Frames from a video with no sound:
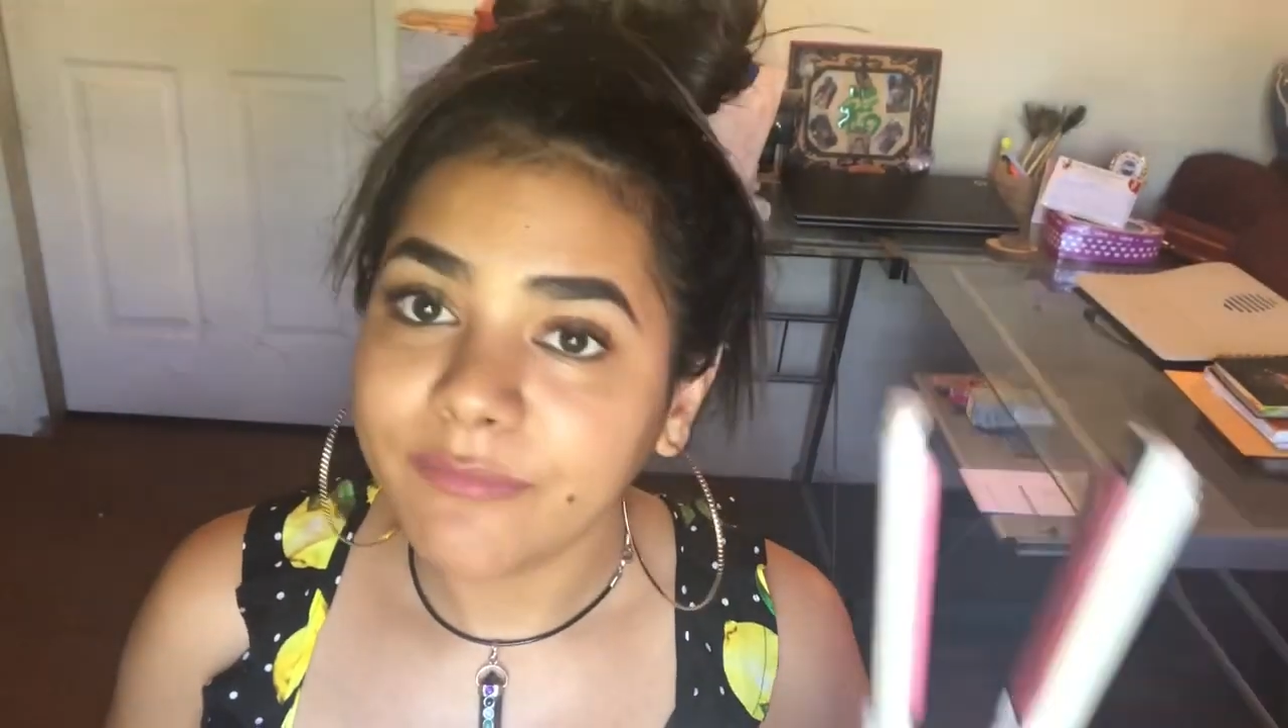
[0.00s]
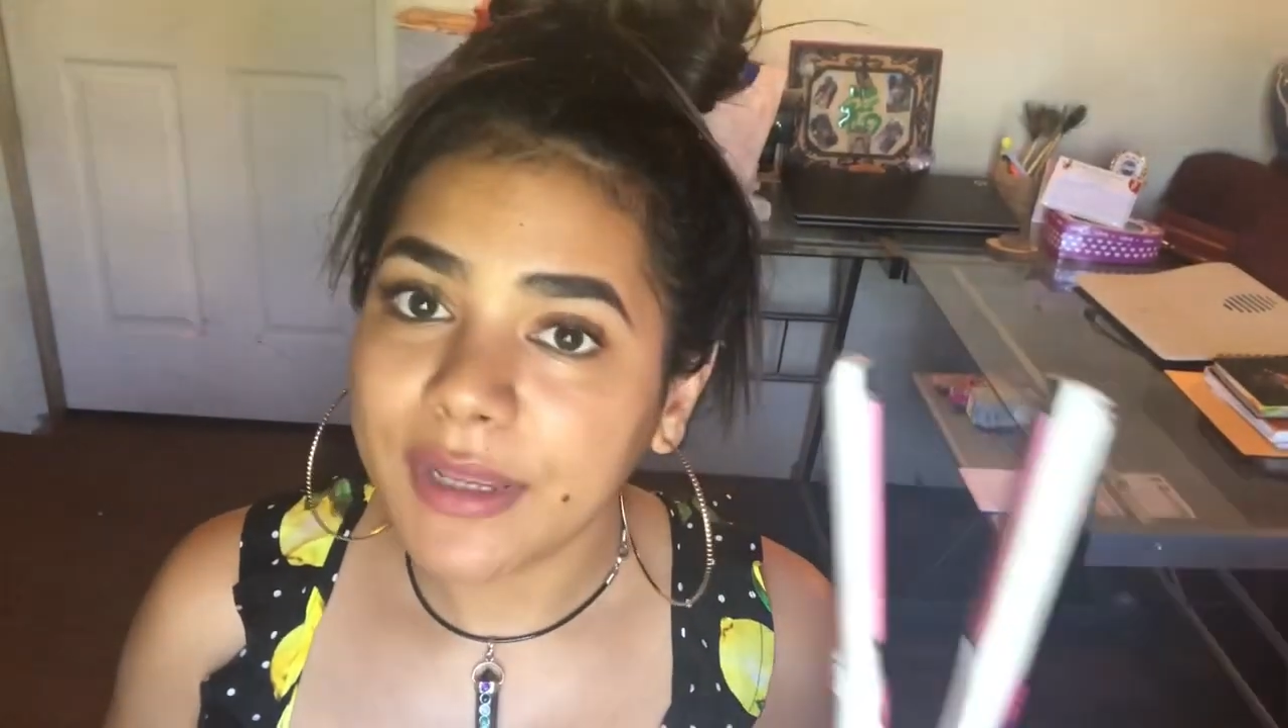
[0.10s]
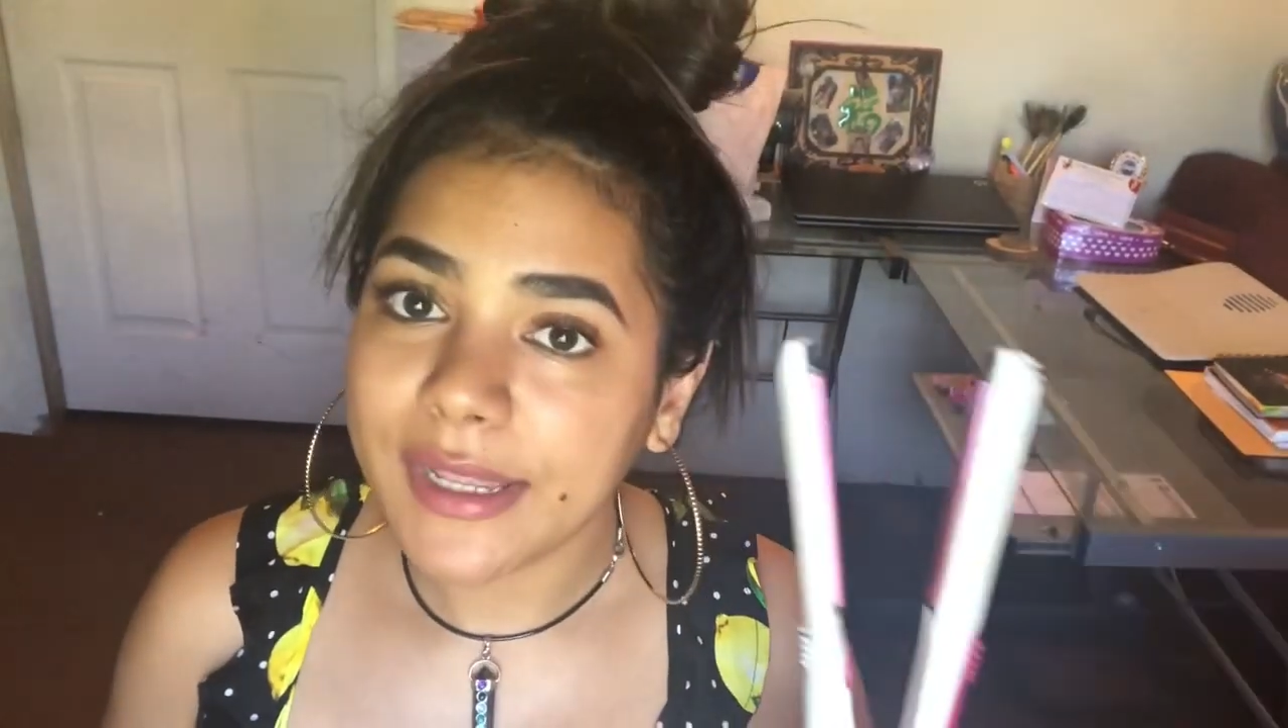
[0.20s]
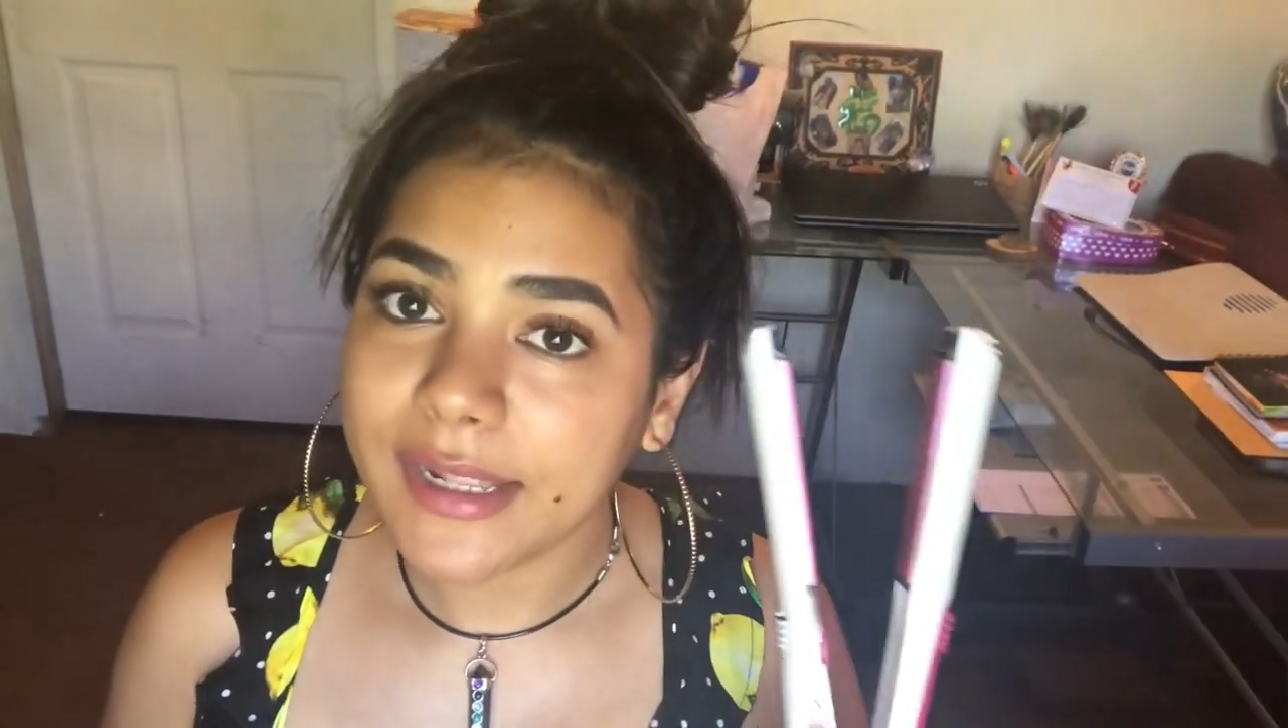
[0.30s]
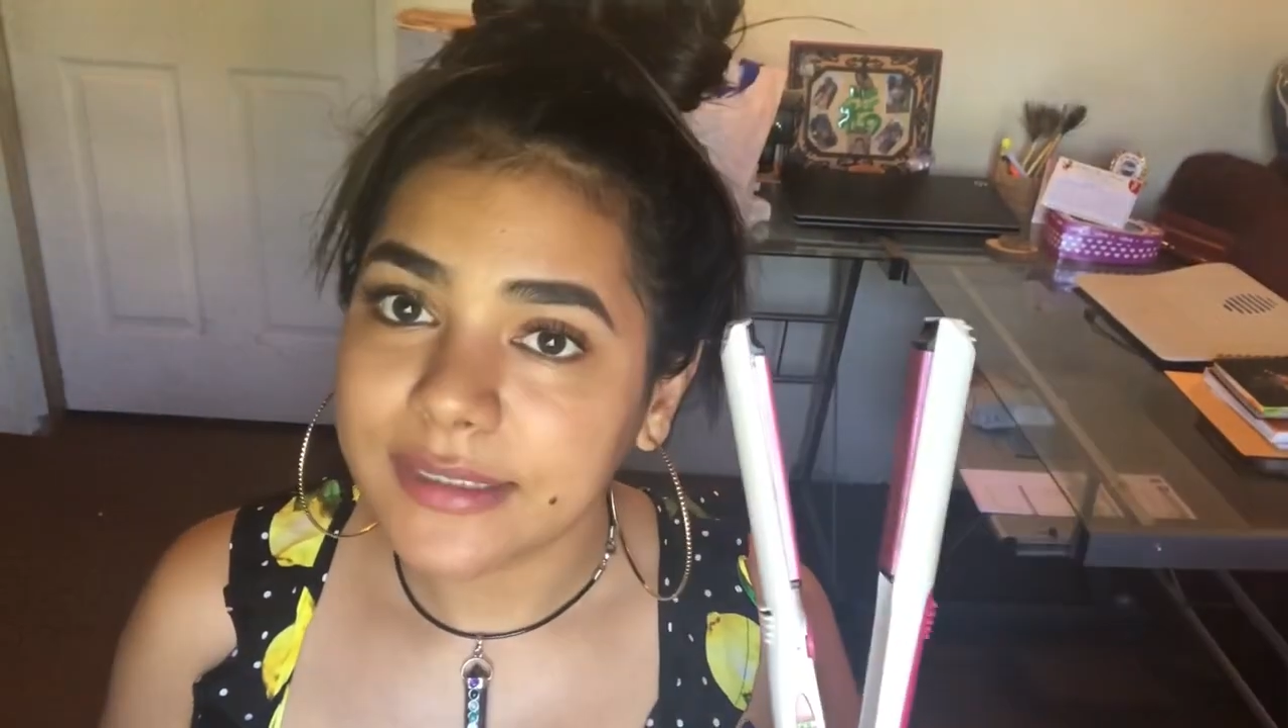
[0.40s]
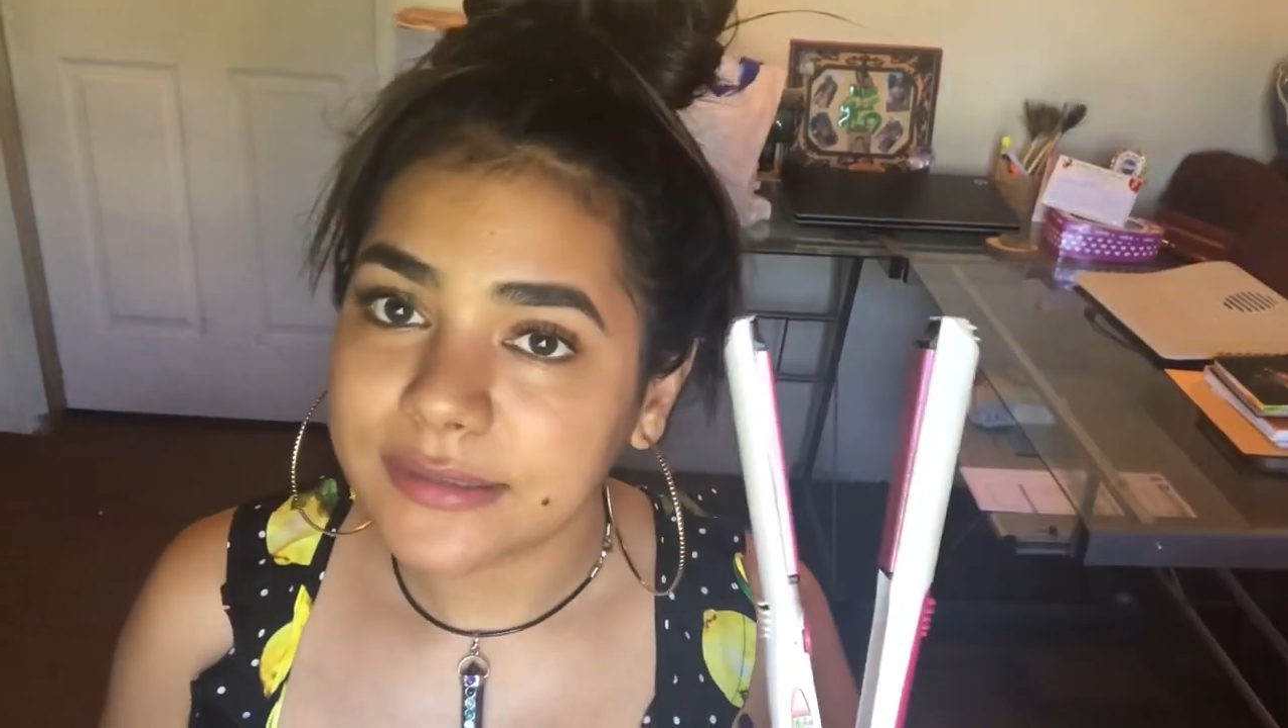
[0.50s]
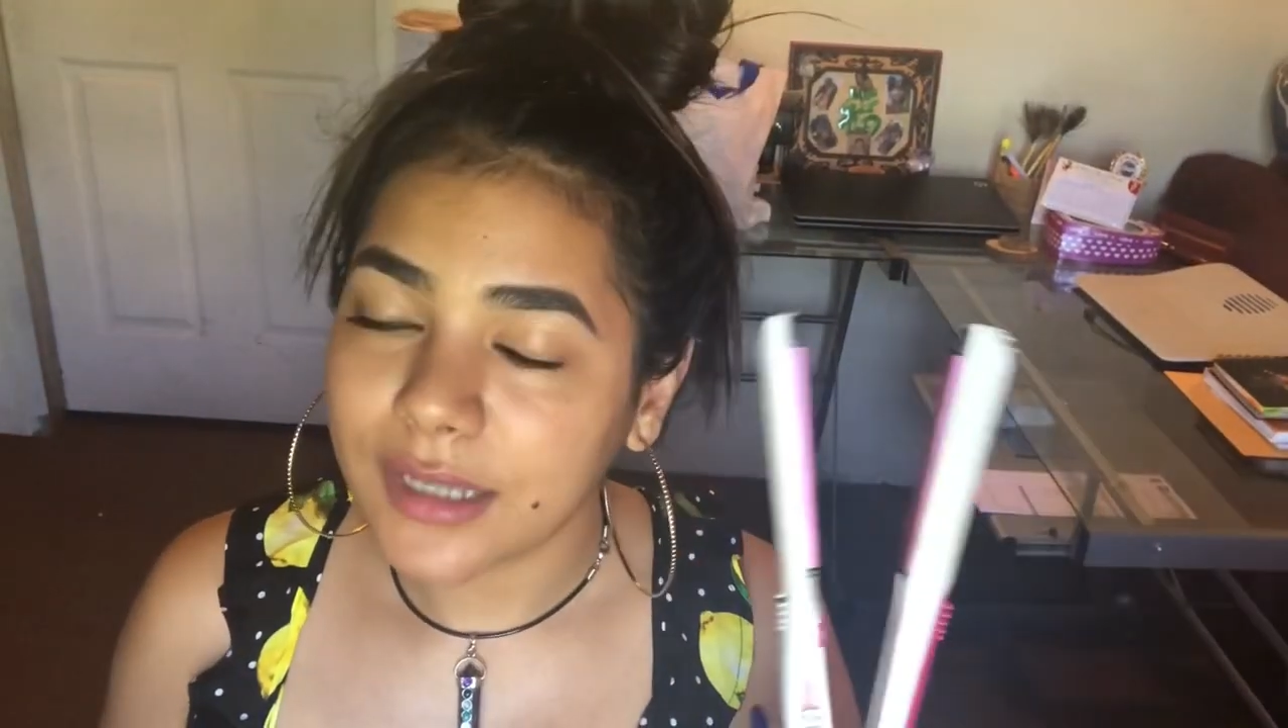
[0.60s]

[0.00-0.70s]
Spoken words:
my hot